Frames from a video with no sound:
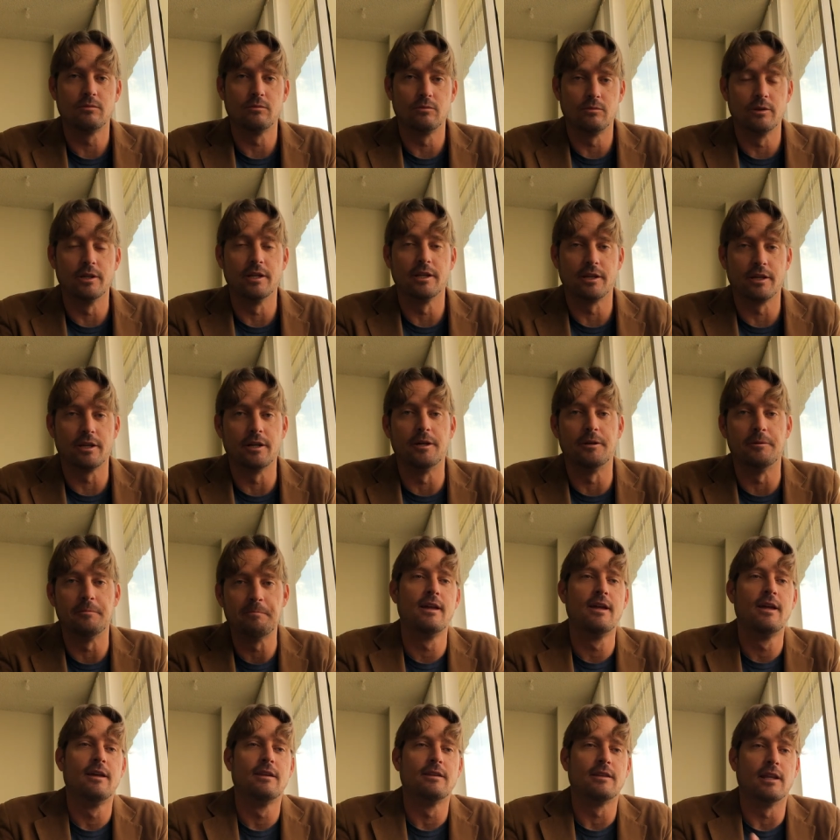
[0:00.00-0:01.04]
really good.
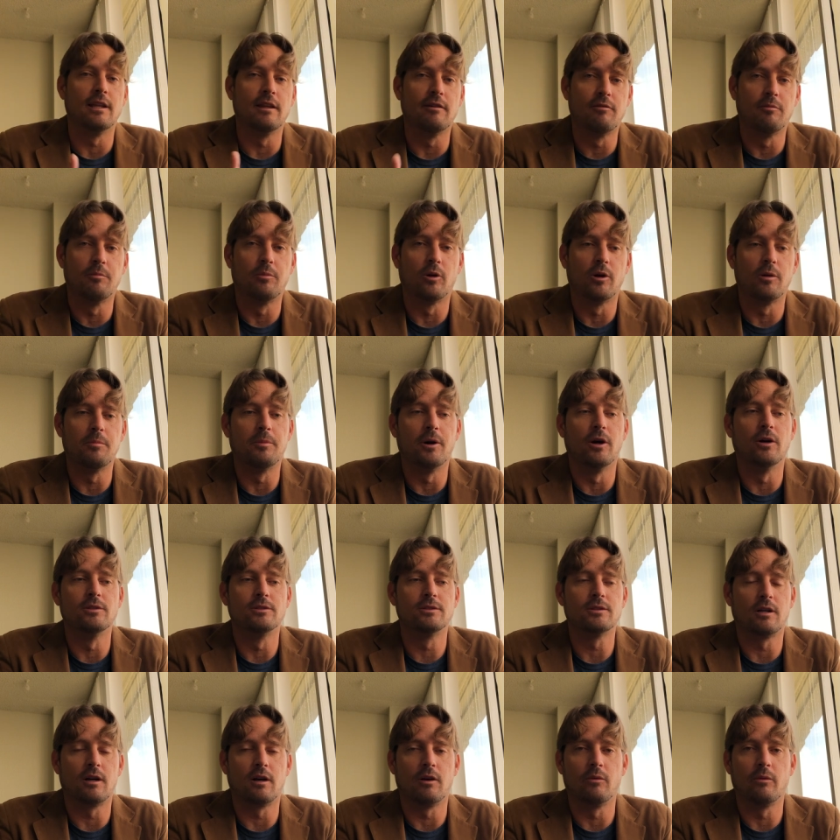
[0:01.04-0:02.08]
The liveaboard
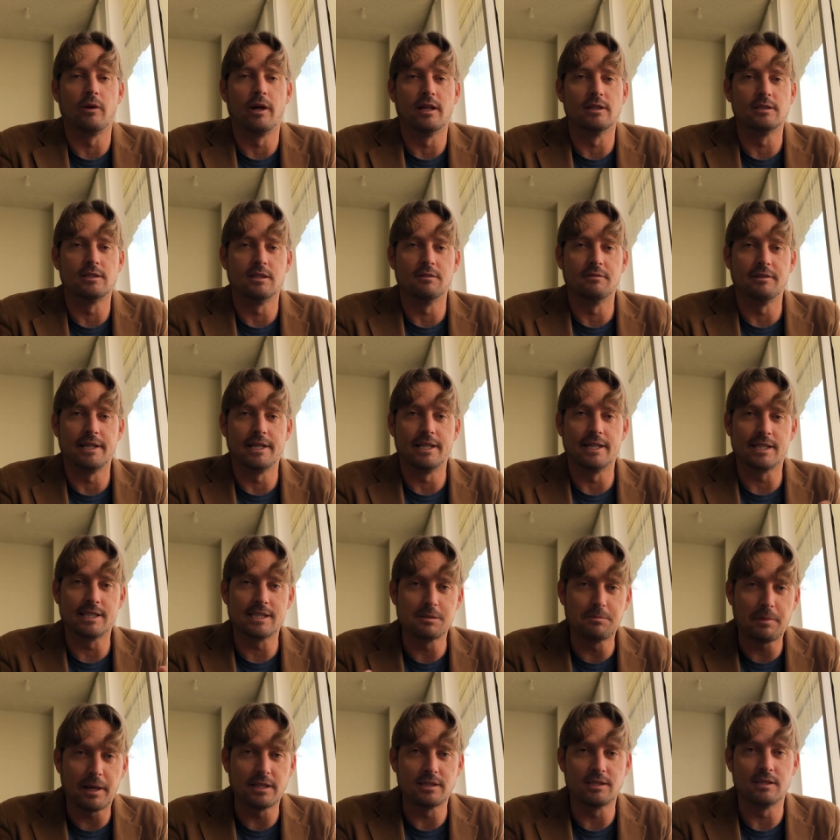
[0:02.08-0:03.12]
boats are relatively
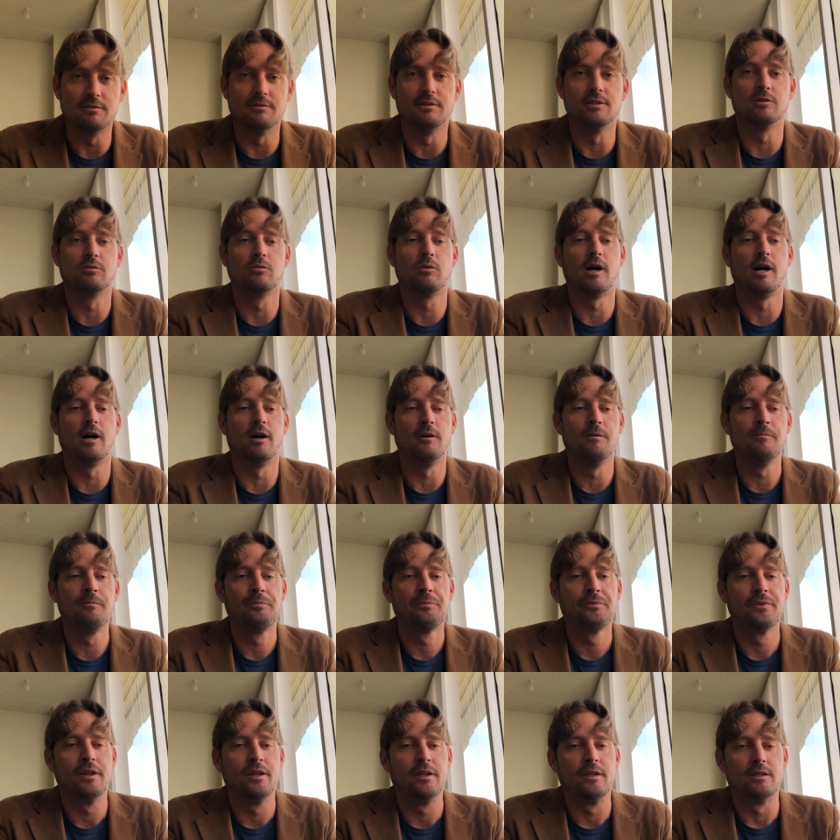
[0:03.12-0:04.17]
inexpensive as well.
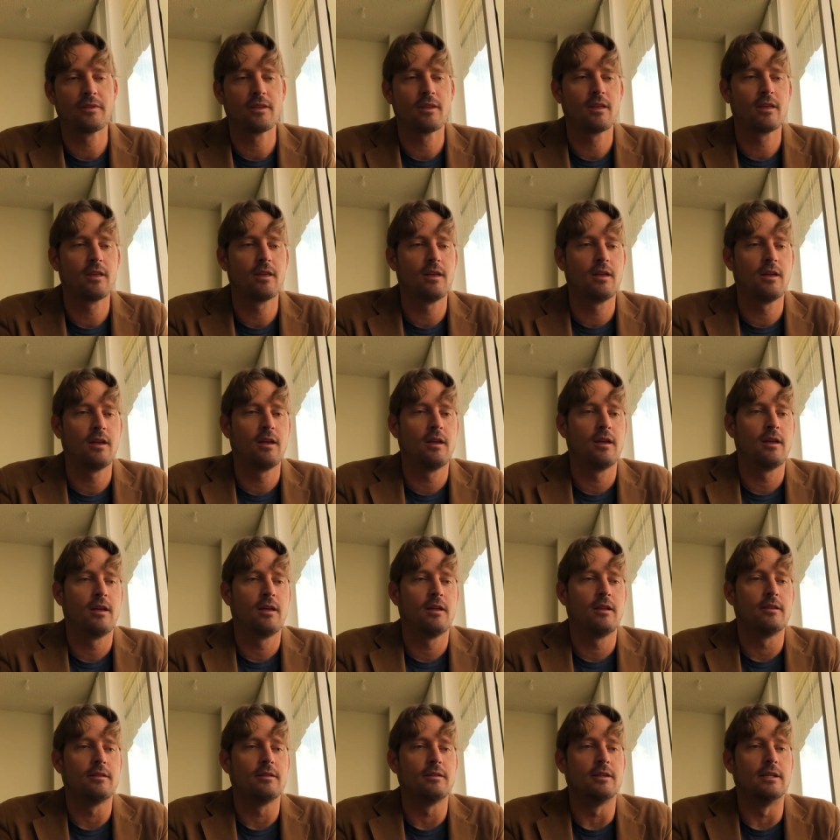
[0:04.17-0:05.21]

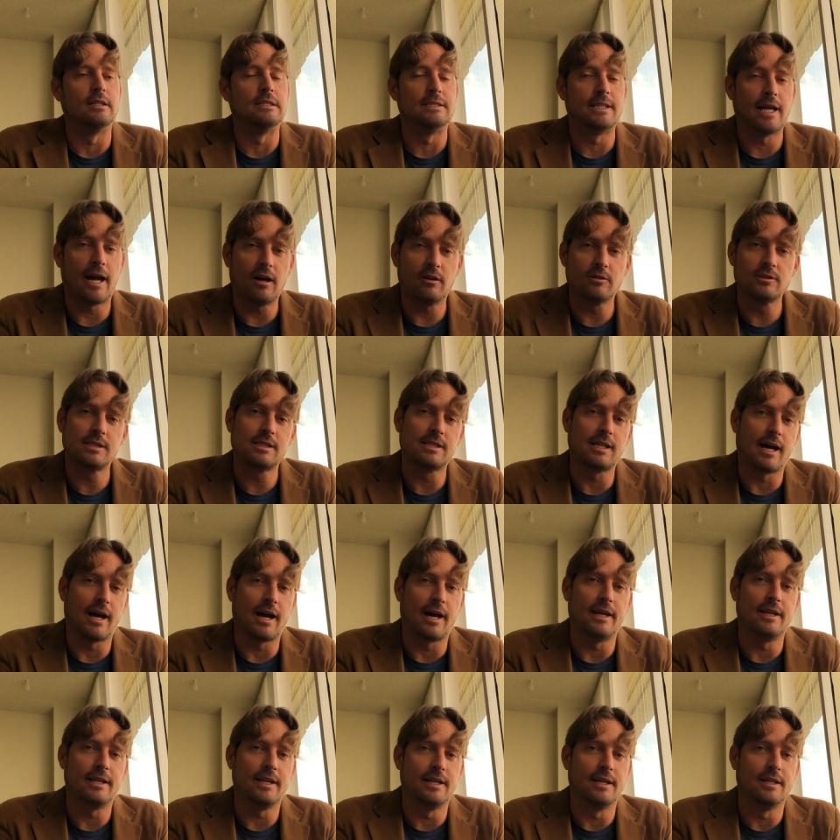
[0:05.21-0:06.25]
The
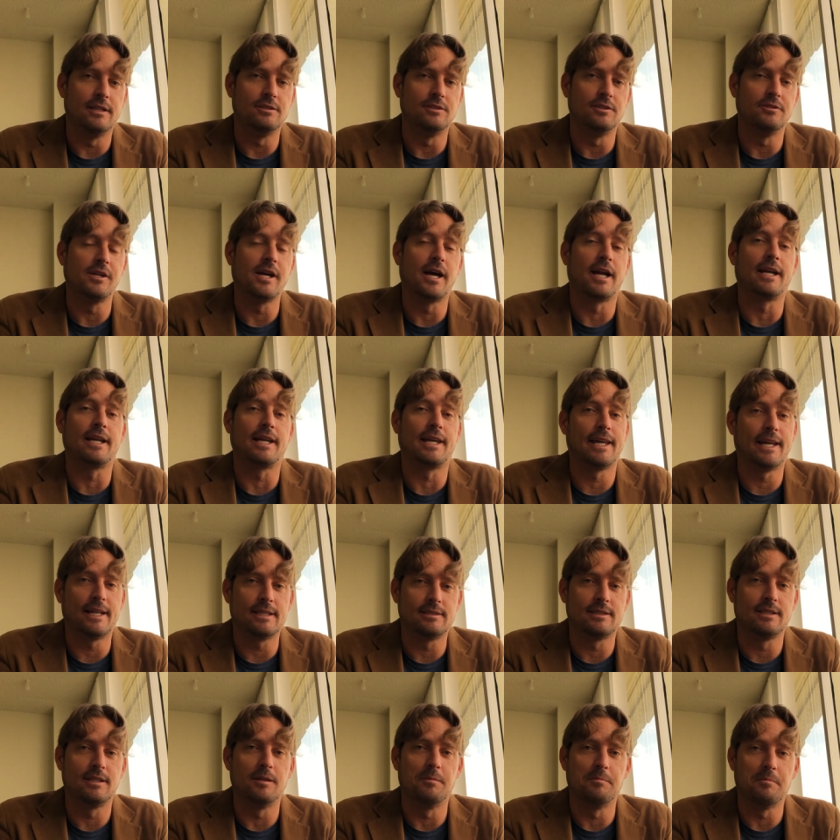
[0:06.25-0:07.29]
downside is you got to get
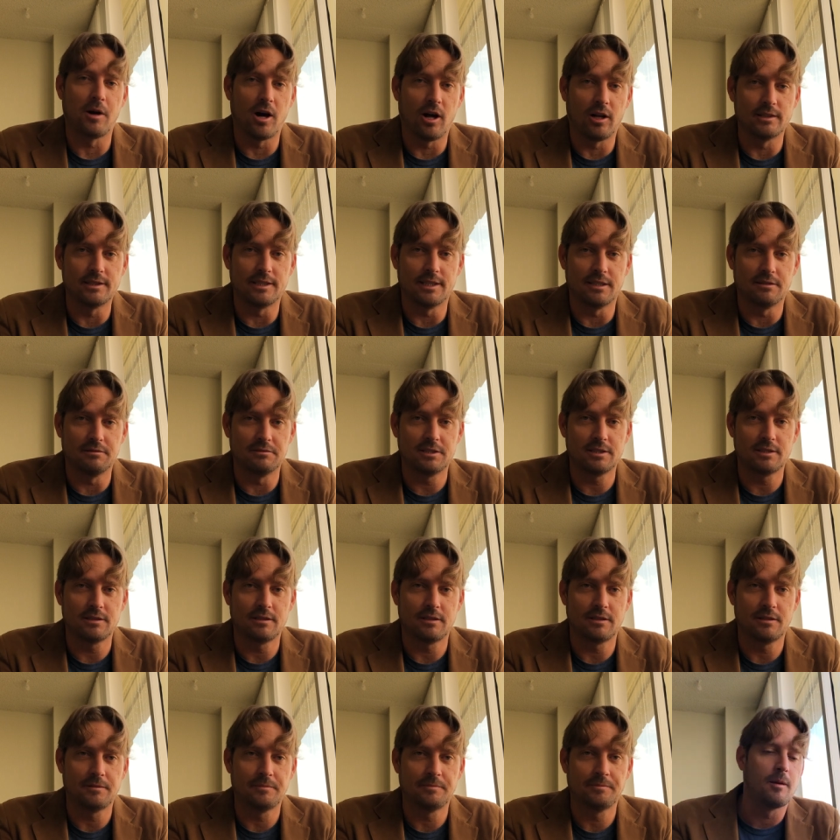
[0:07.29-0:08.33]
to the Maldives.
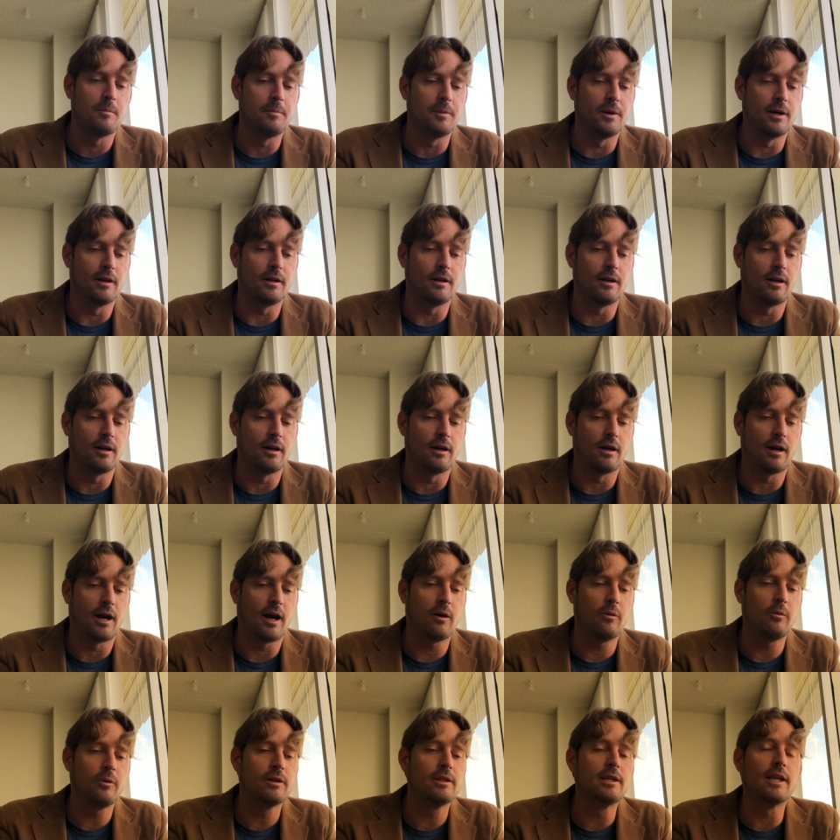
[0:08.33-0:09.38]
But I
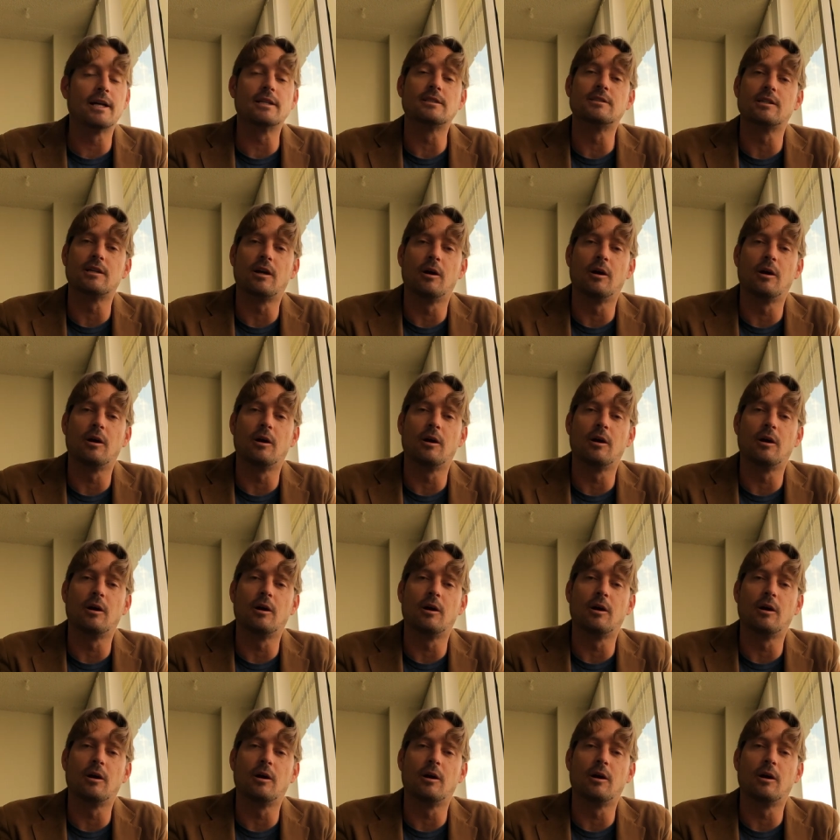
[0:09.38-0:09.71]
would like to